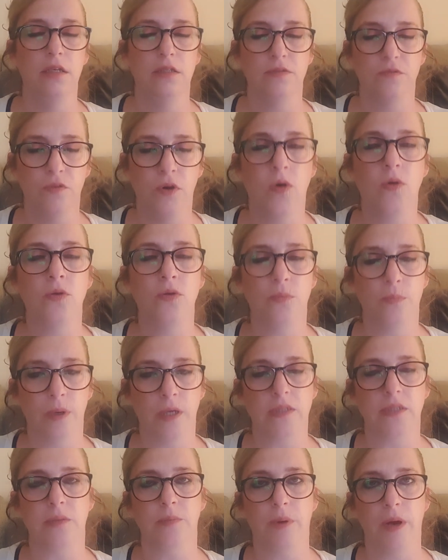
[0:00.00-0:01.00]
final
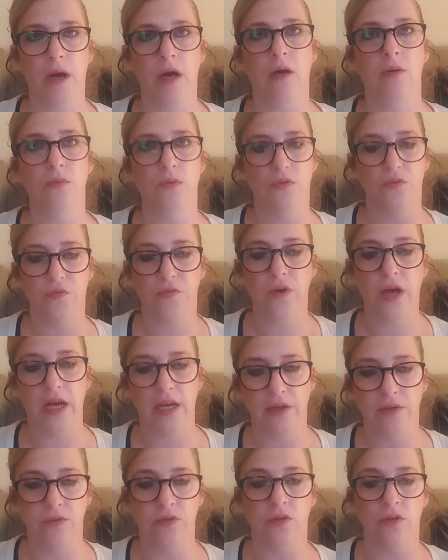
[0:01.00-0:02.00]
body part, was
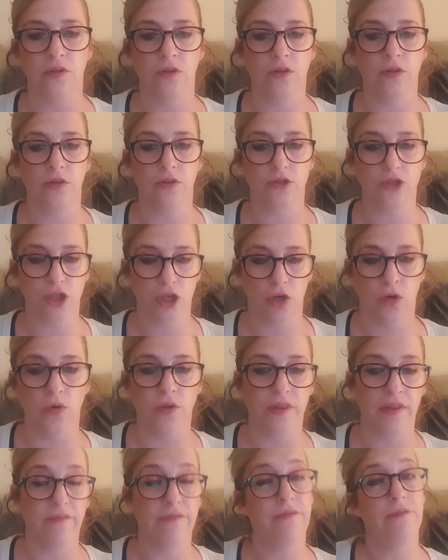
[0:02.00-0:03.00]
found on July
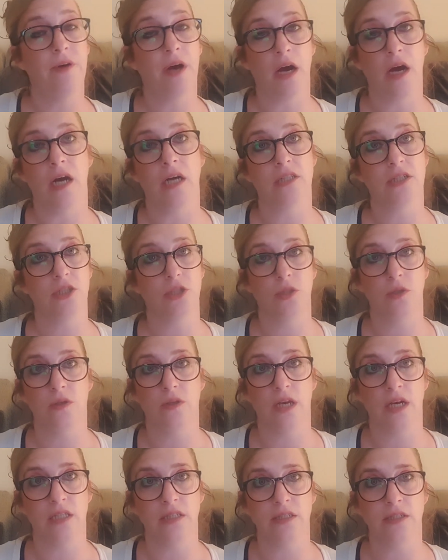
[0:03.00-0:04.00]
the 1st,
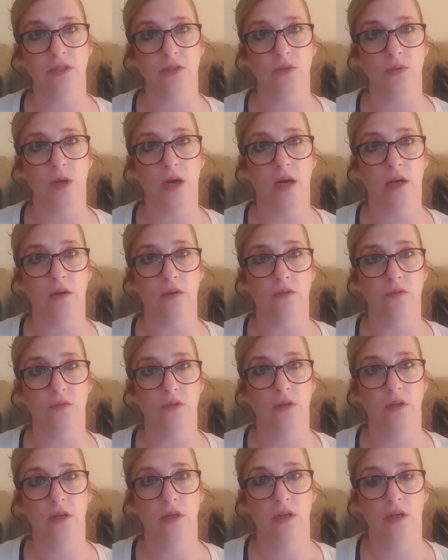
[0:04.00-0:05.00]
2012.
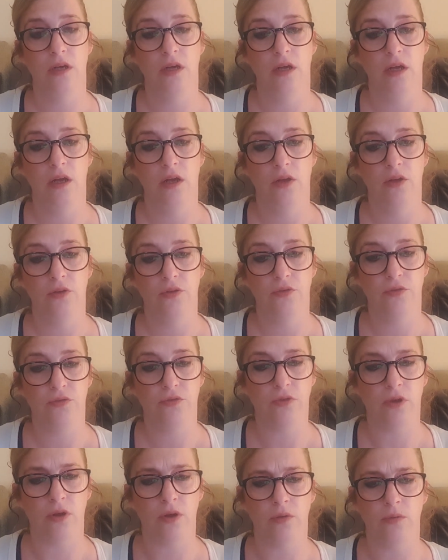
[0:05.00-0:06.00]

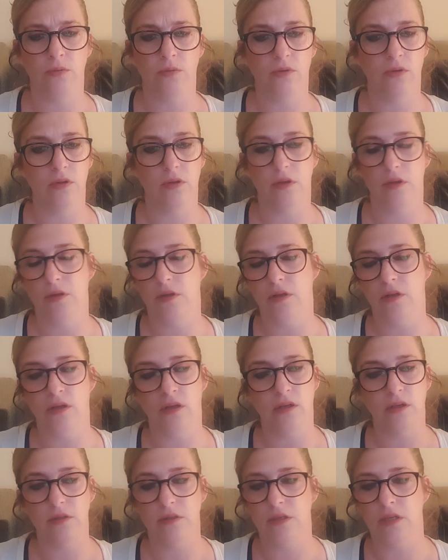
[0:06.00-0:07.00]
So,
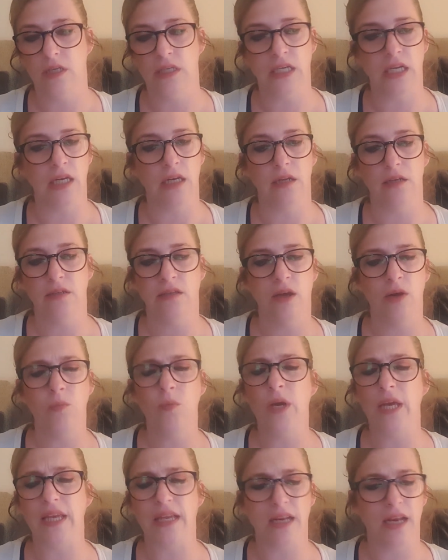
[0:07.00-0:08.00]
a
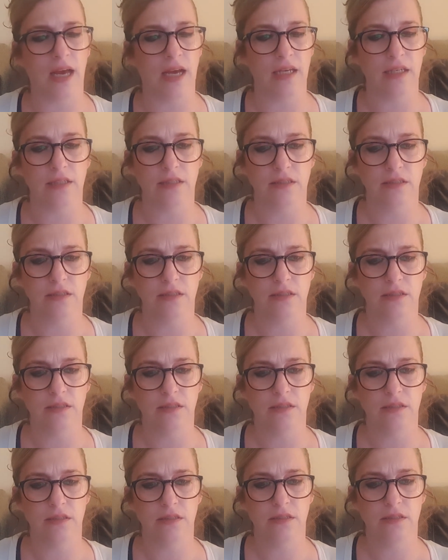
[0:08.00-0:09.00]
week later.
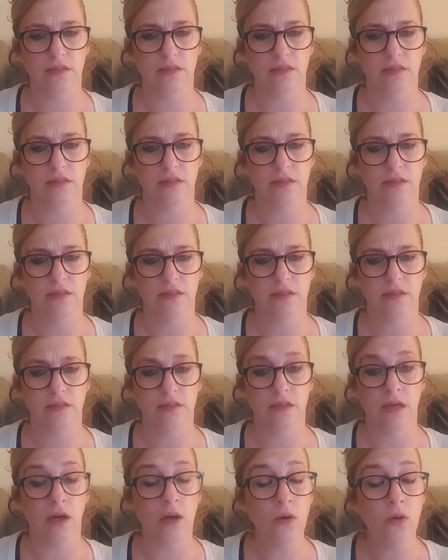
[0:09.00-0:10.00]

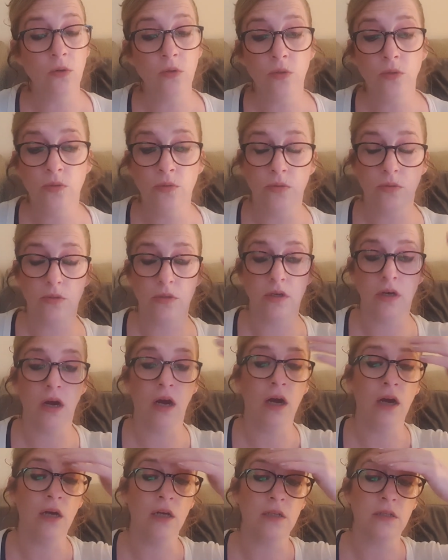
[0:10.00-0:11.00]
No, God,